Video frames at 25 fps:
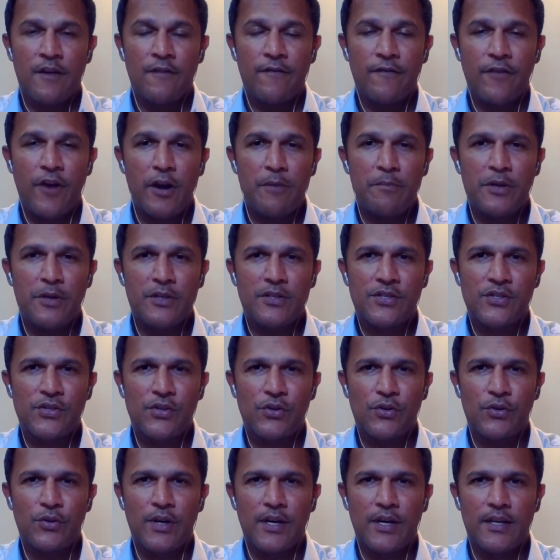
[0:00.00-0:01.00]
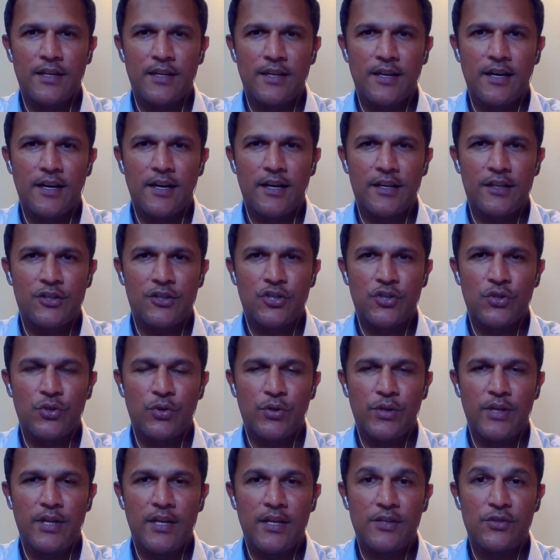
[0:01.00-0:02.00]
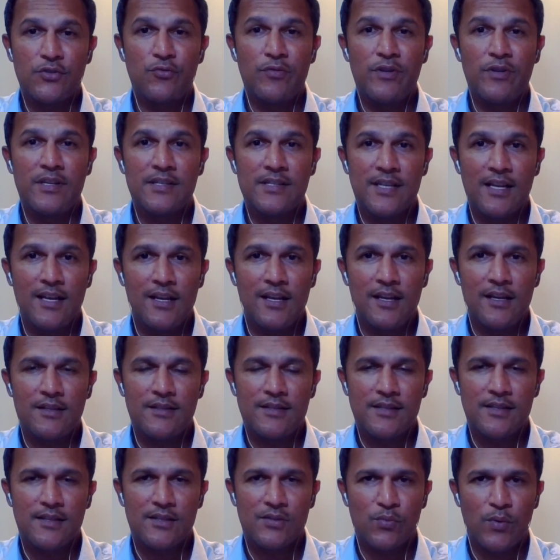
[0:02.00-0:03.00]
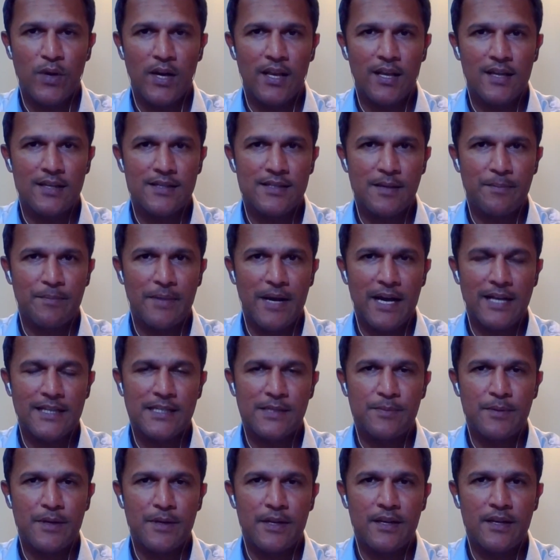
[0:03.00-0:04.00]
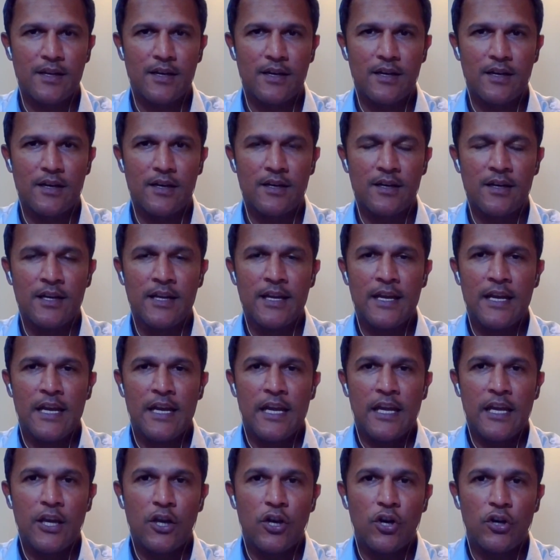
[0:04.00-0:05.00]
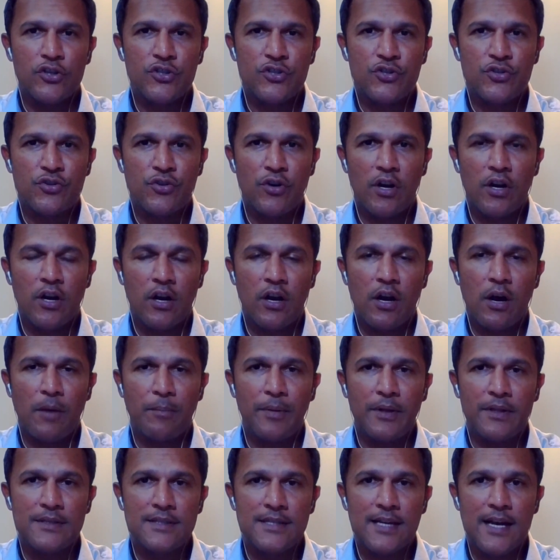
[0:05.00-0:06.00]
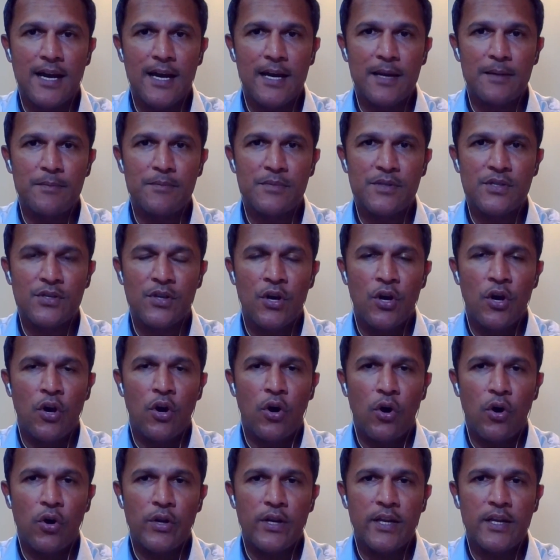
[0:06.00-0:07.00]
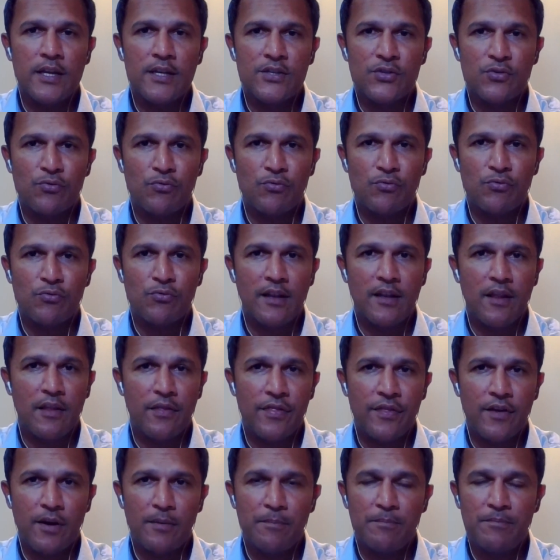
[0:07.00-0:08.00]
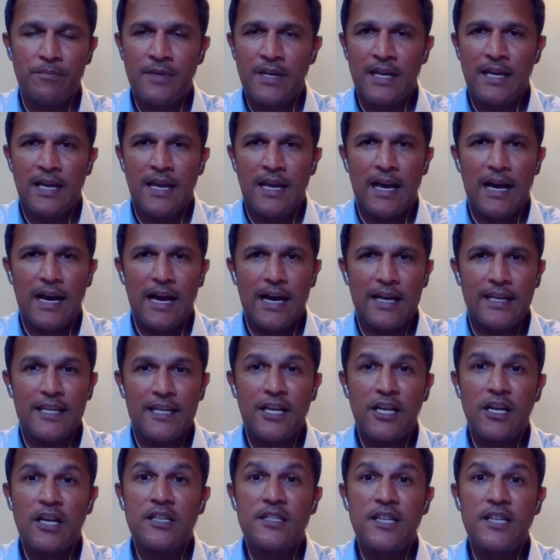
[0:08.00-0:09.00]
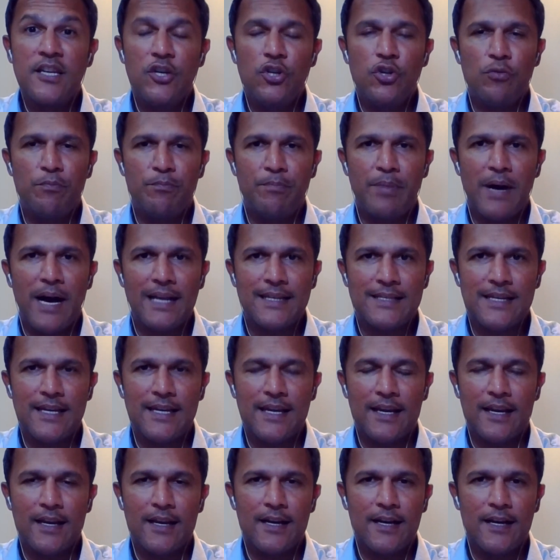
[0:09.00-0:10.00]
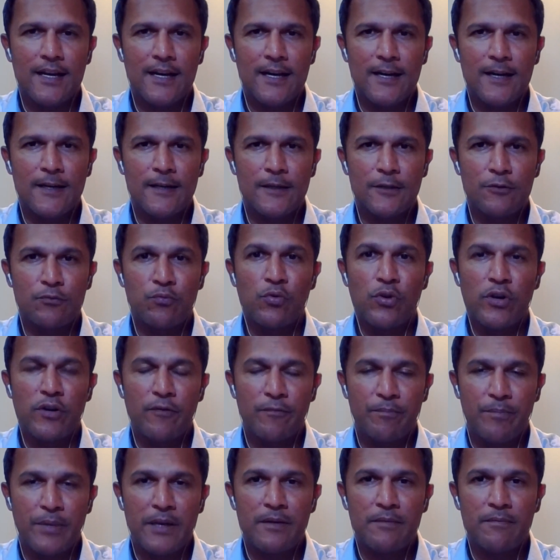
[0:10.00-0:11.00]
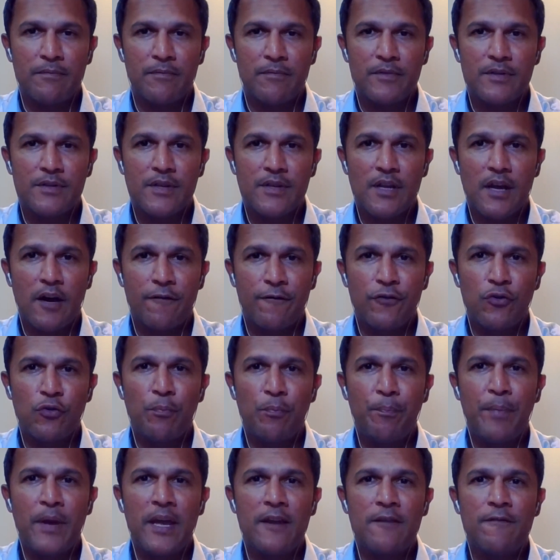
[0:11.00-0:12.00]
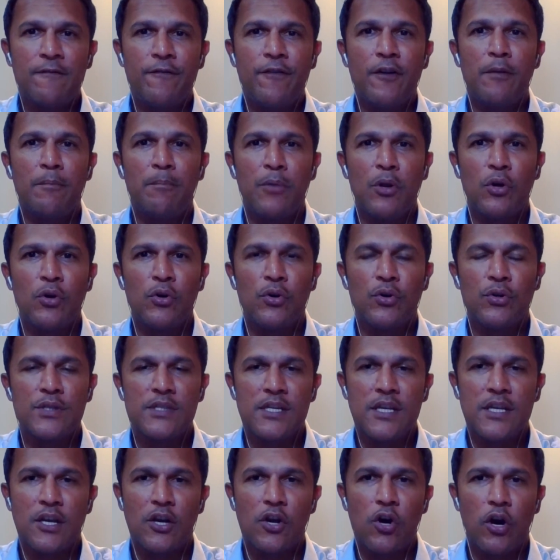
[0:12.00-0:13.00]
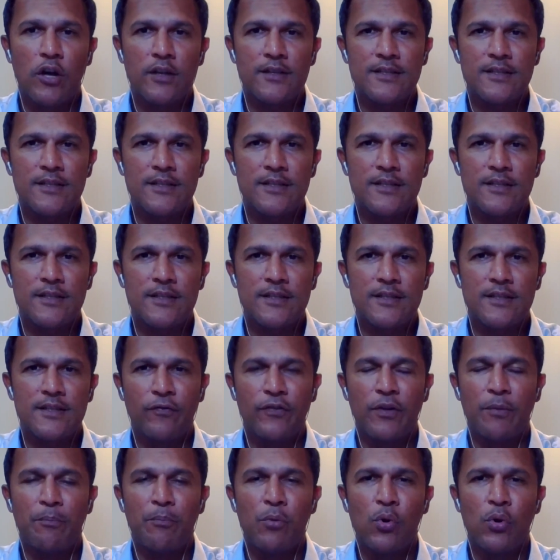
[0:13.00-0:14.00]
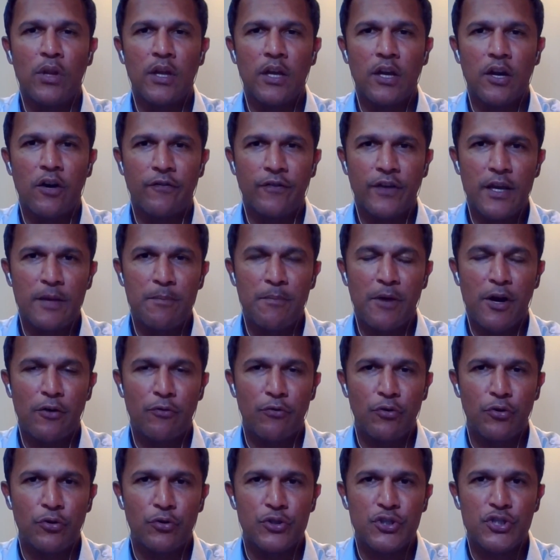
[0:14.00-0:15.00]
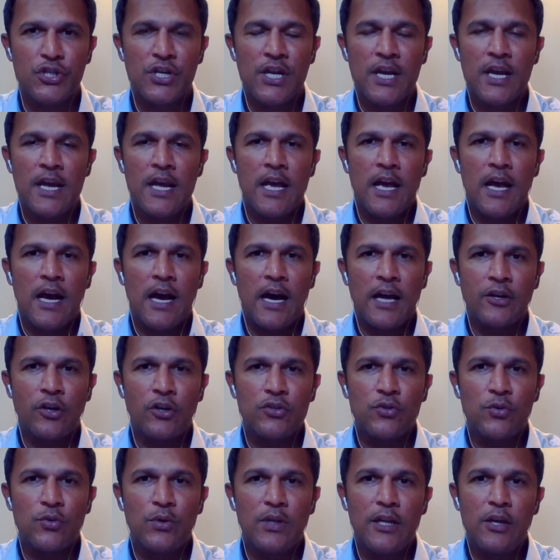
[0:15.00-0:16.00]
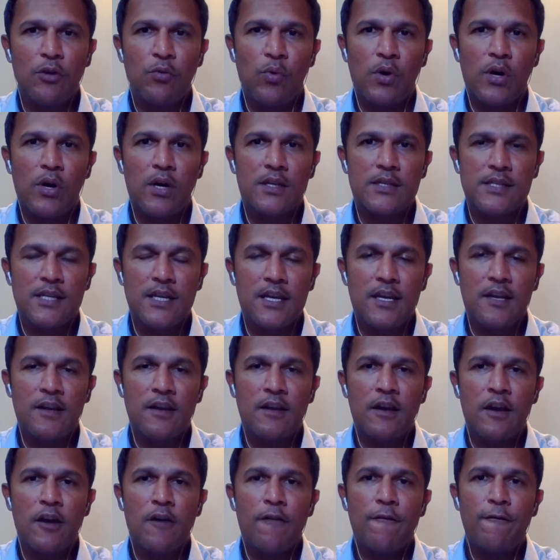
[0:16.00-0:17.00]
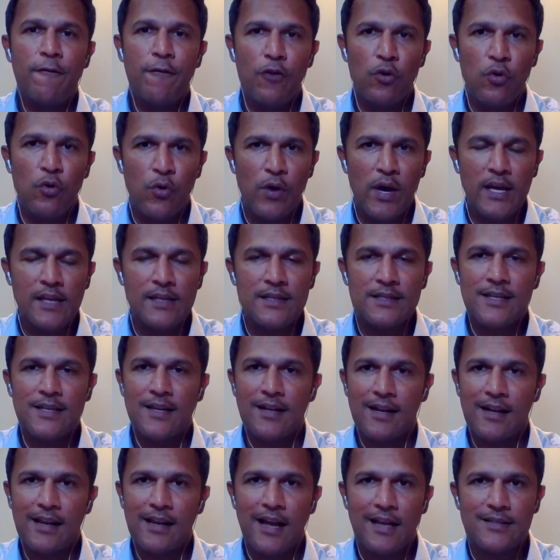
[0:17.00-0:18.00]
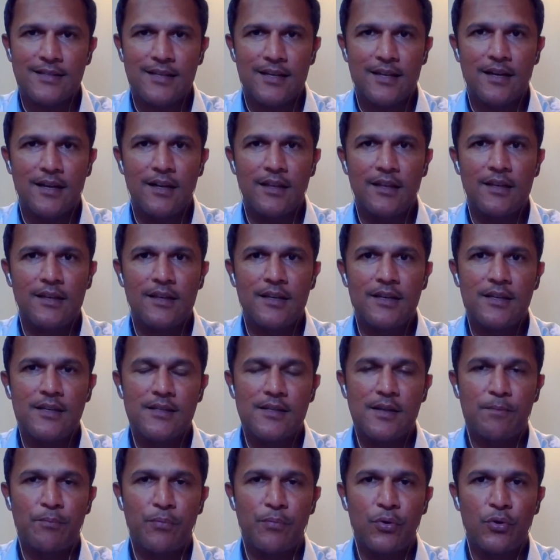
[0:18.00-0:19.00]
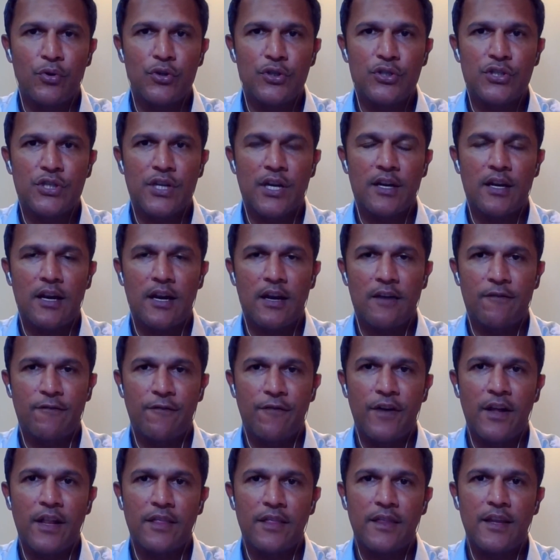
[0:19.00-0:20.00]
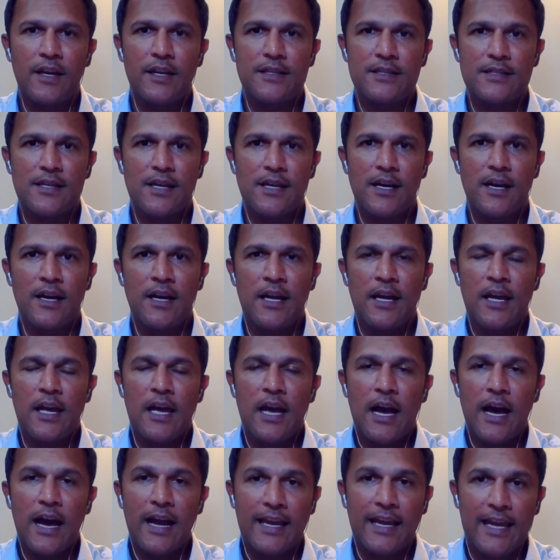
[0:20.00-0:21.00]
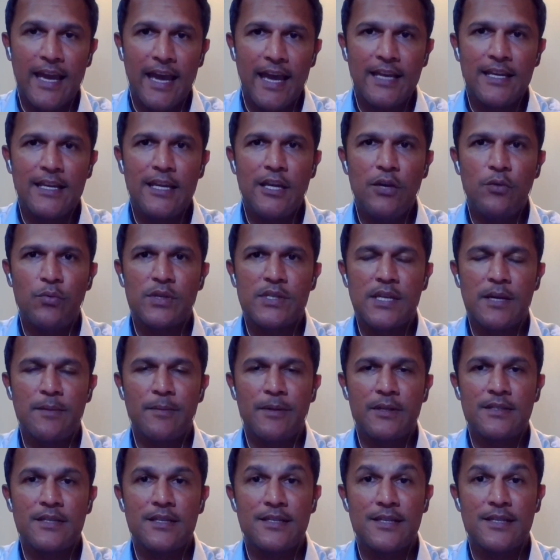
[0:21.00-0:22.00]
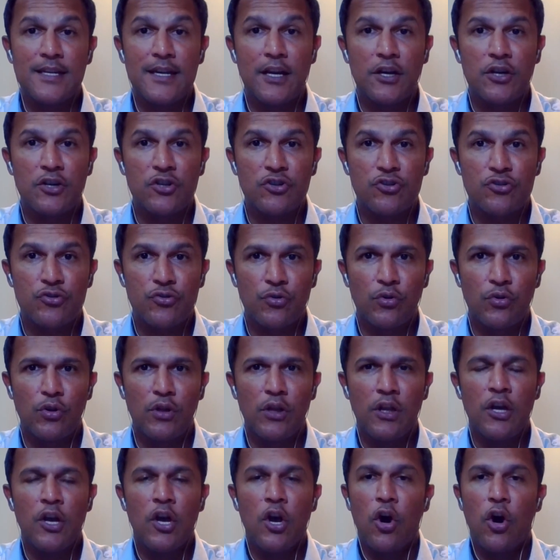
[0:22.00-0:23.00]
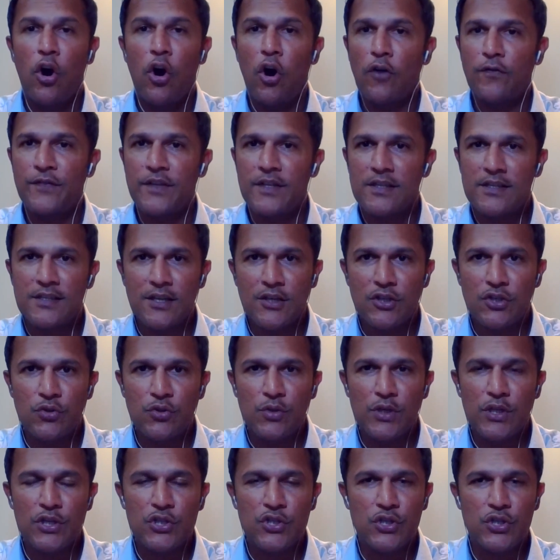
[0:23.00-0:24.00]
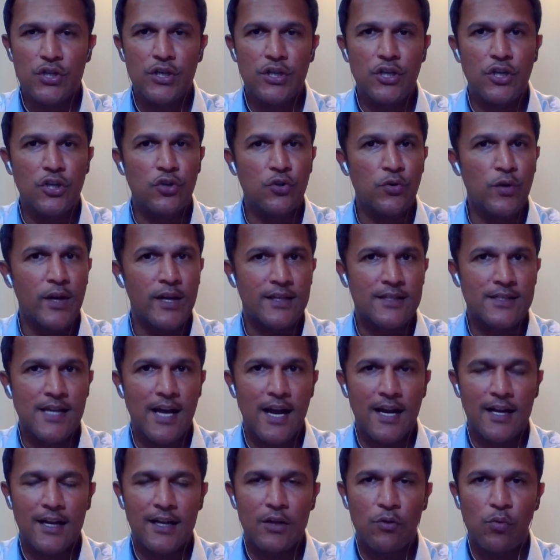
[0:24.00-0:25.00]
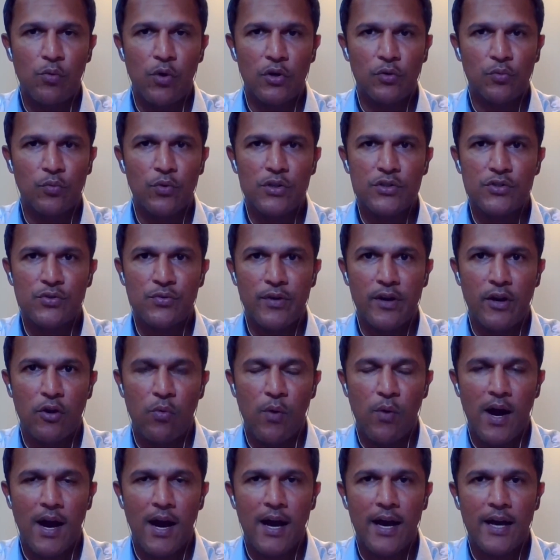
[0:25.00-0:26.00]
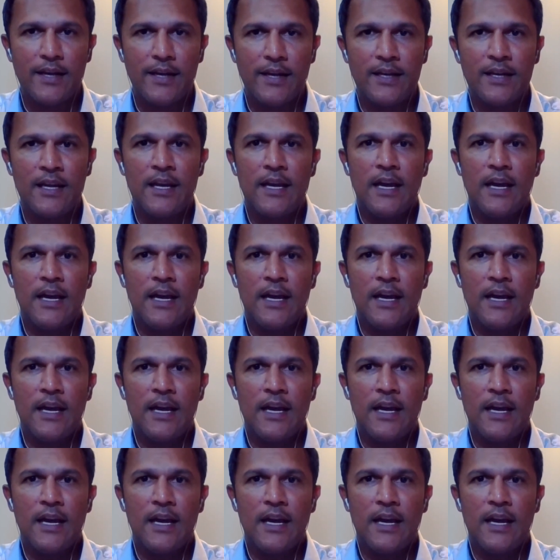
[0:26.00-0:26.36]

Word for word: Very much so, and uh, it showed his resilience as well as a batsman. Uh, he got struck a couple times on his right thumb, and he continued batting. Uh, it would have been a few painful blows he got, I think, off the bowling of Kemar Roach. And not only was he fluent and classical in his approach, I, I felt that, uh, again, he was able to take control of the situation. He knew exactly what was required.